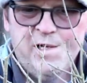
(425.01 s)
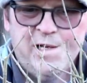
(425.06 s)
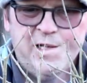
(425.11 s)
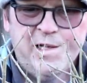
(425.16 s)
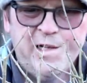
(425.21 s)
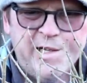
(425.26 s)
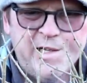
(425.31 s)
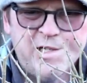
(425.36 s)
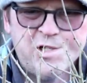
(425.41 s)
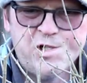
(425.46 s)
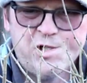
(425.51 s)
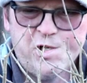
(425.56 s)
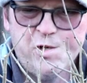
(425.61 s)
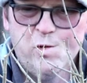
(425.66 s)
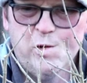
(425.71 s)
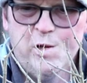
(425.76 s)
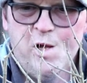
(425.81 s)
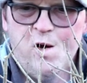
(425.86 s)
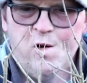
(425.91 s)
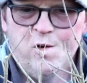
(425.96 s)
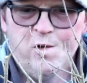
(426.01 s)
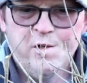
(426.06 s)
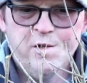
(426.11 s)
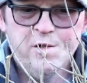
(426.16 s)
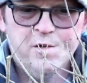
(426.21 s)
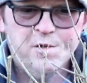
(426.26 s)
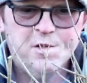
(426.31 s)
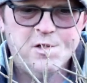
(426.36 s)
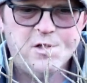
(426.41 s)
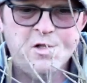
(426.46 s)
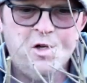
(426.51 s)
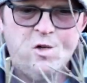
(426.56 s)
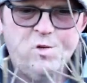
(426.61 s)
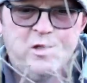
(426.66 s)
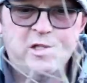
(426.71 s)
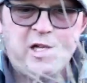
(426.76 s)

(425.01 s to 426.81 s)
I think it's too long, there's no